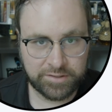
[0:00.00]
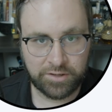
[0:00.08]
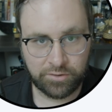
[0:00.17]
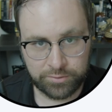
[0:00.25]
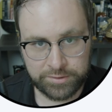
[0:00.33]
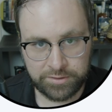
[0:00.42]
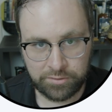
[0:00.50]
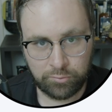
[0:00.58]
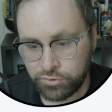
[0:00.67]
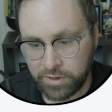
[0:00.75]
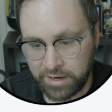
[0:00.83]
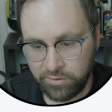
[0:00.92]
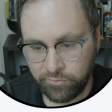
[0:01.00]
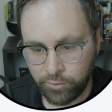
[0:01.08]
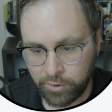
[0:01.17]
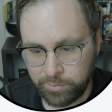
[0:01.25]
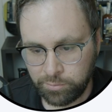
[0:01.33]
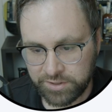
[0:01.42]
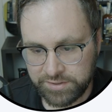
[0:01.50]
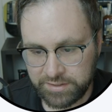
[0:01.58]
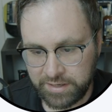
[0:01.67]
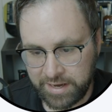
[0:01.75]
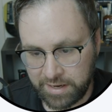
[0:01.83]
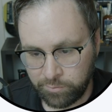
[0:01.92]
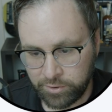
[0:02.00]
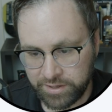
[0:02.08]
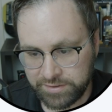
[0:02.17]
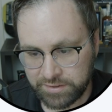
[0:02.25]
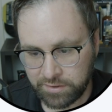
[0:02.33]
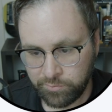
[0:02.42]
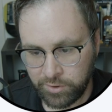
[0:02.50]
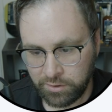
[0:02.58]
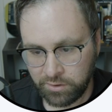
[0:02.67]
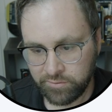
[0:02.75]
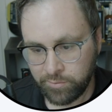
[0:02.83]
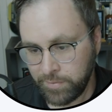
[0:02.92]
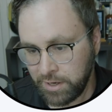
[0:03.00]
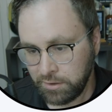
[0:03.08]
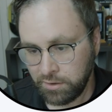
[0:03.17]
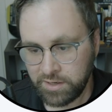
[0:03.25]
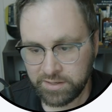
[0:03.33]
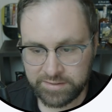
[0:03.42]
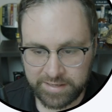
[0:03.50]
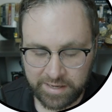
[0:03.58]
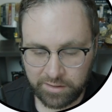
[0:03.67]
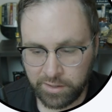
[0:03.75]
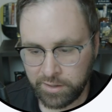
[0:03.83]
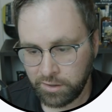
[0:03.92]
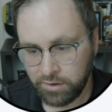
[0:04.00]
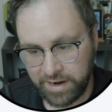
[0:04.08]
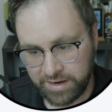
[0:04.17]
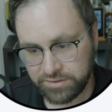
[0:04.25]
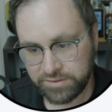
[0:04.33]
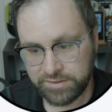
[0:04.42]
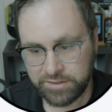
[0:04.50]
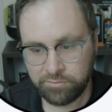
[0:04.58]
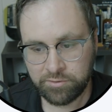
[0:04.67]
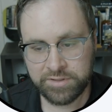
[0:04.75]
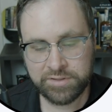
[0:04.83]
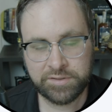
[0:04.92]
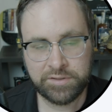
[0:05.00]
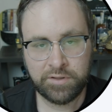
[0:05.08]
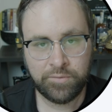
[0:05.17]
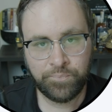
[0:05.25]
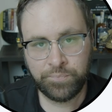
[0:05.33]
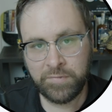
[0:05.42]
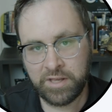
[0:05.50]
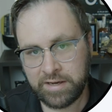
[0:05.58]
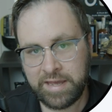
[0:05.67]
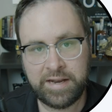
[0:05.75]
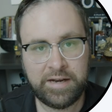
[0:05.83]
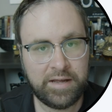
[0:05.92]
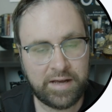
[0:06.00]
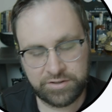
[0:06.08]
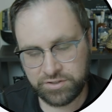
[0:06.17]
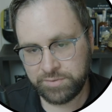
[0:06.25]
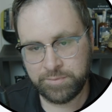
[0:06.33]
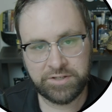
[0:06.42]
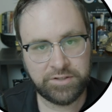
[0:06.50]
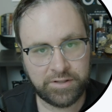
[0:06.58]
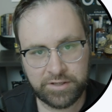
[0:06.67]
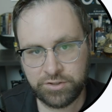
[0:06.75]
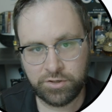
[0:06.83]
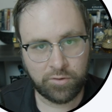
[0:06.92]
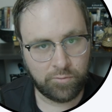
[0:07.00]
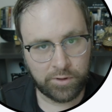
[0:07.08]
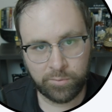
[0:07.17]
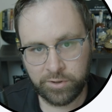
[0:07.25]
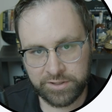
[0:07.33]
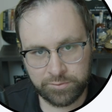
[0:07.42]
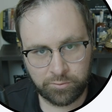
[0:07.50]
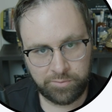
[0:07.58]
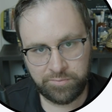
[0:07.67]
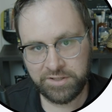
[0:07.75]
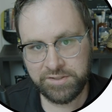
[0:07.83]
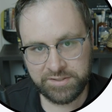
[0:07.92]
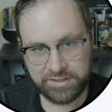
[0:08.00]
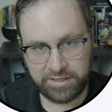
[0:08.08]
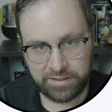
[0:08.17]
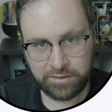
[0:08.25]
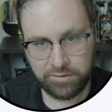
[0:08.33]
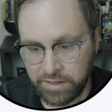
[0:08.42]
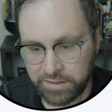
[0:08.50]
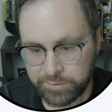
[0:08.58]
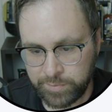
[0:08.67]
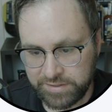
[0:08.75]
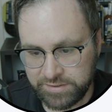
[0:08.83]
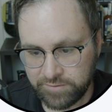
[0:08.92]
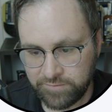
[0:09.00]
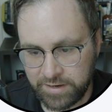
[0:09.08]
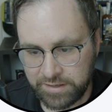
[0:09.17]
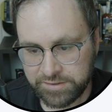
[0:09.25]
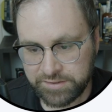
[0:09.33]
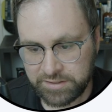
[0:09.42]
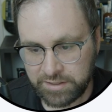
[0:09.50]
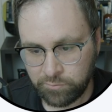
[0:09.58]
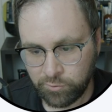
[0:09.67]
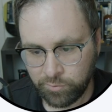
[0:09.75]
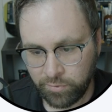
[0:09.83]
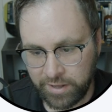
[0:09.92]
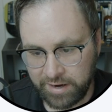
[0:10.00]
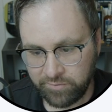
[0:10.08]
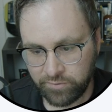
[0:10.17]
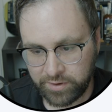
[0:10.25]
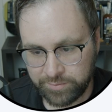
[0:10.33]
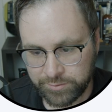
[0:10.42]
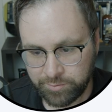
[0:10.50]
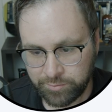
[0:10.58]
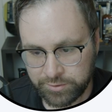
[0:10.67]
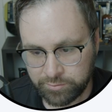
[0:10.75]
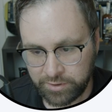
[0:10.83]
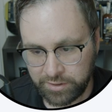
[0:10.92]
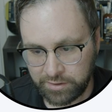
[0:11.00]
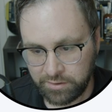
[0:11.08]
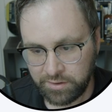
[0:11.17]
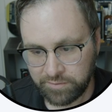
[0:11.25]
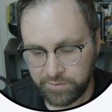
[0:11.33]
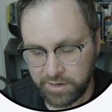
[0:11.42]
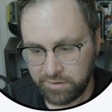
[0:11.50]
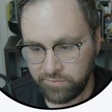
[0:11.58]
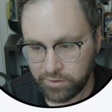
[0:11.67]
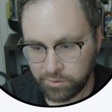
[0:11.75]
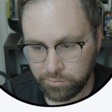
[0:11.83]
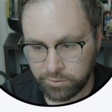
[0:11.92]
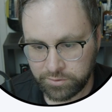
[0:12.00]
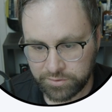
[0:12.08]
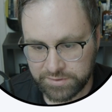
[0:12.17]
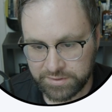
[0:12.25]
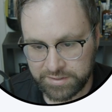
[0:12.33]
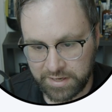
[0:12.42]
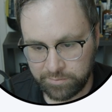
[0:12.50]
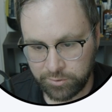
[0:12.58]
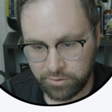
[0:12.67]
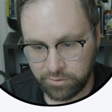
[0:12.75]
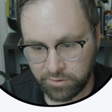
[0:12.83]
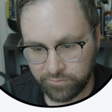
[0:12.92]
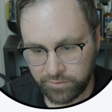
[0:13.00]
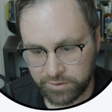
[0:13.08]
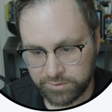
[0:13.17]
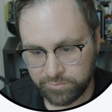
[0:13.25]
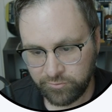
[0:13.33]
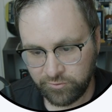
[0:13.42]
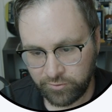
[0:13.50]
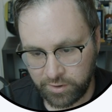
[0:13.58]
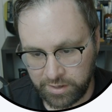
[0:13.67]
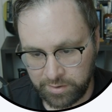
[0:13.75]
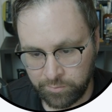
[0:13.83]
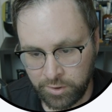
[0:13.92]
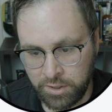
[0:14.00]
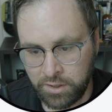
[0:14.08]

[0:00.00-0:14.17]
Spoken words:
to note too. Try to avoid placing ad breaks in the middle of a monologue, dialogue, or action sequence. Again, I just mentioned that you don't want to place one mid-scene. It is best to find a scene with black frames in between. If not available, use the time code of the first frame